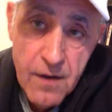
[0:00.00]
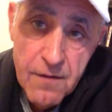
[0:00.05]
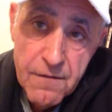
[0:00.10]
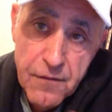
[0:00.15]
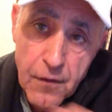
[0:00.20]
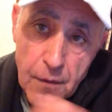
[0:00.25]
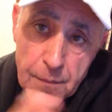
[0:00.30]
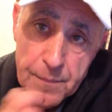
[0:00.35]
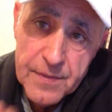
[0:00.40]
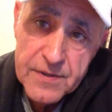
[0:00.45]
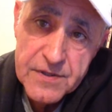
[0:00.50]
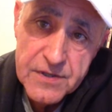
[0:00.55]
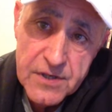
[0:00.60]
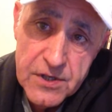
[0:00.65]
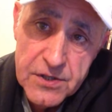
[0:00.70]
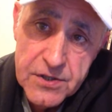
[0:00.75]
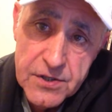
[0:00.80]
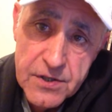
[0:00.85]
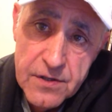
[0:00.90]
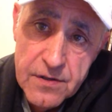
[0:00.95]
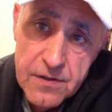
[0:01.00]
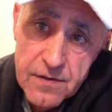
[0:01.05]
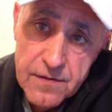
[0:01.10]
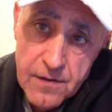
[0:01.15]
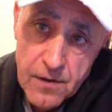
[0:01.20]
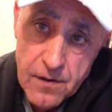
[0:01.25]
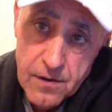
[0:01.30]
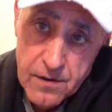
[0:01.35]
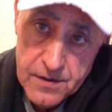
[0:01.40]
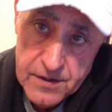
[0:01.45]
Foot position
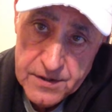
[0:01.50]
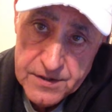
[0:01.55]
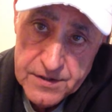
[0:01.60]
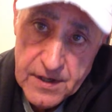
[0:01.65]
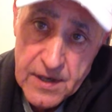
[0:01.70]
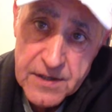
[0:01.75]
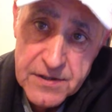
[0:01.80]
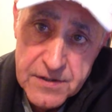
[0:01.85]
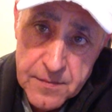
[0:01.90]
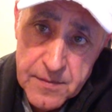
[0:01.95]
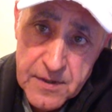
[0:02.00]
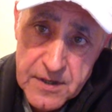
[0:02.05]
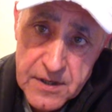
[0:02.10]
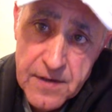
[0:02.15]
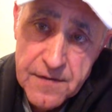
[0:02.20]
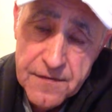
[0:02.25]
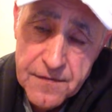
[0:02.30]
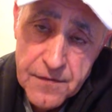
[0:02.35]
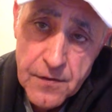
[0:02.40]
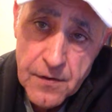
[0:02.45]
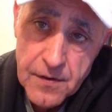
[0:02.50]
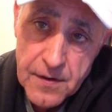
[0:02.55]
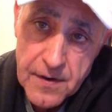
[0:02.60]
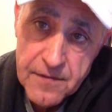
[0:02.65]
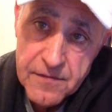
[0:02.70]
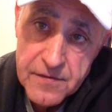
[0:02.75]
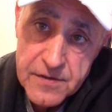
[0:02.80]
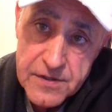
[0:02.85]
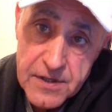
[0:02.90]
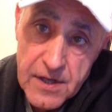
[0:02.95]
has to be different on
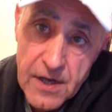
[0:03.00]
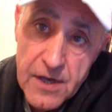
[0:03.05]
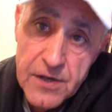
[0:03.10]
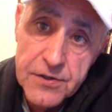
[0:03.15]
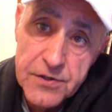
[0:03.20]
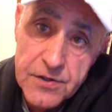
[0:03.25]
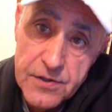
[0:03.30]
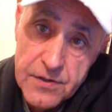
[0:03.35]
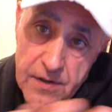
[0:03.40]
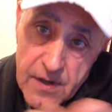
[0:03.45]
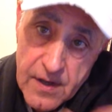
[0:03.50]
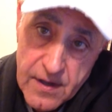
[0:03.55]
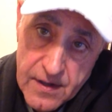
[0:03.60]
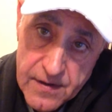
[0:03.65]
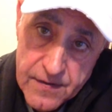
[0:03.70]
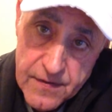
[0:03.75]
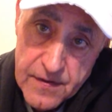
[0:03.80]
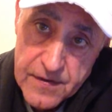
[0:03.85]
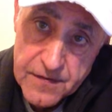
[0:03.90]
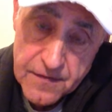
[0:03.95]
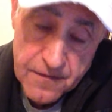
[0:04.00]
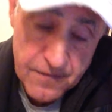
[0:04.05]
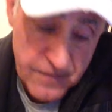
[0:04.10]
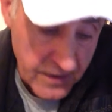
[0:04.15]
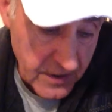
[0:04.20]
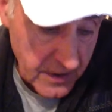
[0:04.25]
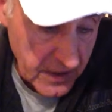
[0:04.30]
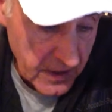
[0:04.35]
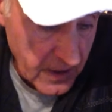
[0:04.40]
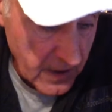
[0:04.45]
every station. There's a
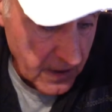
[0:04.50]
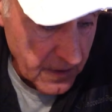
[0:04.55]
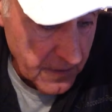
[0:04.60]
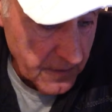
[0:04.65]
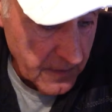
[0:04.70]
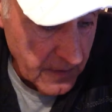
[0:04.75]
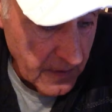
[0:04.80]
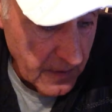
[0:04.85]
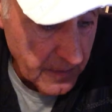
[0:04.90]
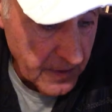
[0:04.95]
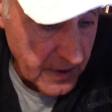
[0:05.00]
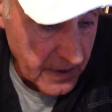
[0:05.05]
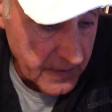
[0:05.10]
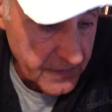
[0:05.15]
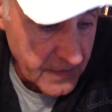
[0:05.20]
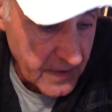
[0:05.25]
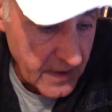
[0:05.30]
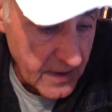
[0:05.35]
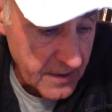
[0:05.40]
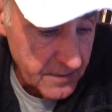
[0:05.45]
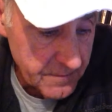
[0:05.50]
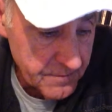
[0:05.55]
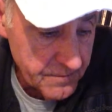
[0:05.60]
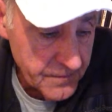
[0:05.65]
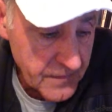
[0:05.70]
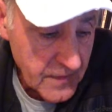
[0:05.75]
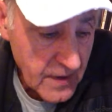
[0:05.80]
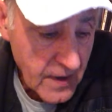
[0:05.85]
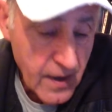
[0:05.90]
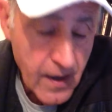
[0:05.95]
video about that.
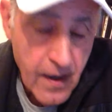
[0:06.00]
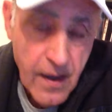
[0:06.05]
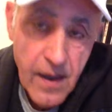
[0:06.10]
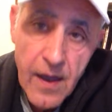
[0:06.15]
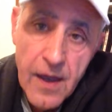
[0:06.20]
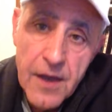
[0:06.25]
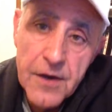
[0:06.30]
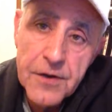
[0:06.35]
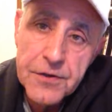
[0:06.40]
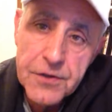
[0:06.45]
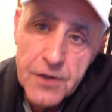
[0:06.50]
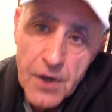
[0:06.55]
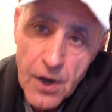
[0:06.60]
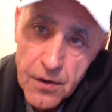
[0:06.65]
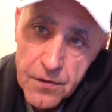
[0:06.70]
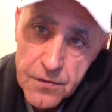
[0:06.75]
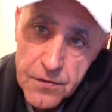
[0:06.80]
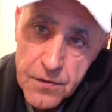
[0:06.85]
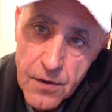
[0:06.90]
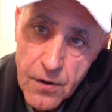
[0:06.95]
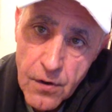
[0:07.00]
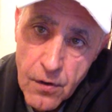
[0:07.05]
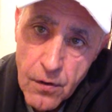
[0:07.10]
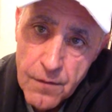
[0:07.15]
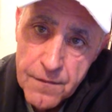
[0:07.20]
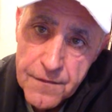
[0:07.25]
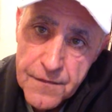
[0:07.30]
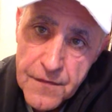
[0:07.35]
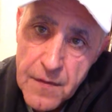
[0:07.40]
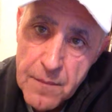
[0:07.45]
And don't
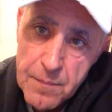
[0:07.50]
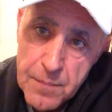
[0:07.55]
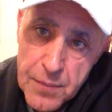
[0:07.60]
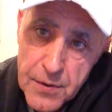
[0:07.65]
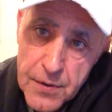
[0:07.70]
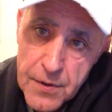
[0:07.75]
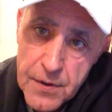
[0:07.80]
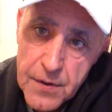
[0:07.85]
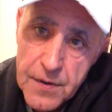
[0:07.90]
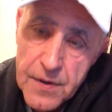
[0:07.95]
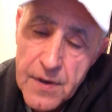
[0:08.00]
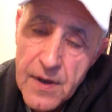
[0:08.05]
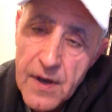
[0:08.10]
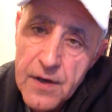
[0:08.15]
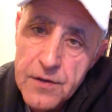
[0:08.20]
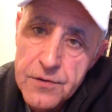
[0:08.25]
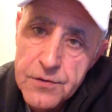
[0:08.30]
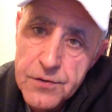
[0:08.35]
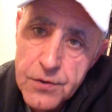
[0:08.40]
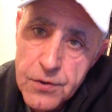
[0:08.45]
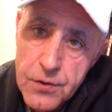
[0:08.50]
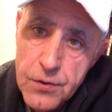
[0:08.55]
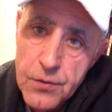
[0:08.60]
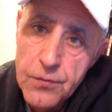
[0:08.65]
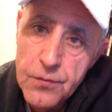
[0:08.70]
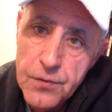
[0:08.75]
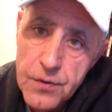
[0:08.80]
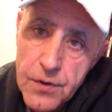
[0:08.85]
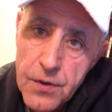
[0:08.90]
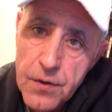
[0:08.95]
call for the bird
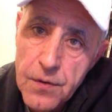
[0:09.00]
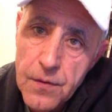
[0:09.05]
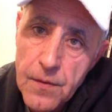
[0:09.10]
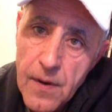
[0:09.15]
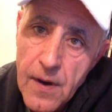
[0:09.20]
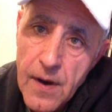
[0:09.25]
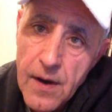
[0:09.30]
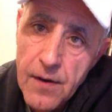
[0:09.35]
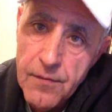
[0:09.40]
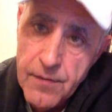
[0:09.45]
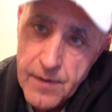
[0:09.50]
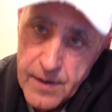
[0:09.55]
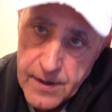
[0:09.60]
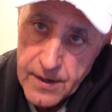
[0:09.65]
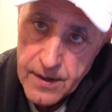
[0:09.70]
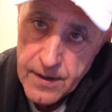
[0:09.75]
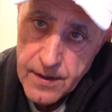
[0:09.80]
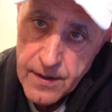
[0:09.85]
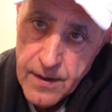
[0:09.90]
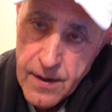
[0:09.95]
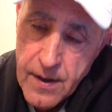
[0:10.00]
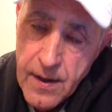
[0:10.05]
until you are ready.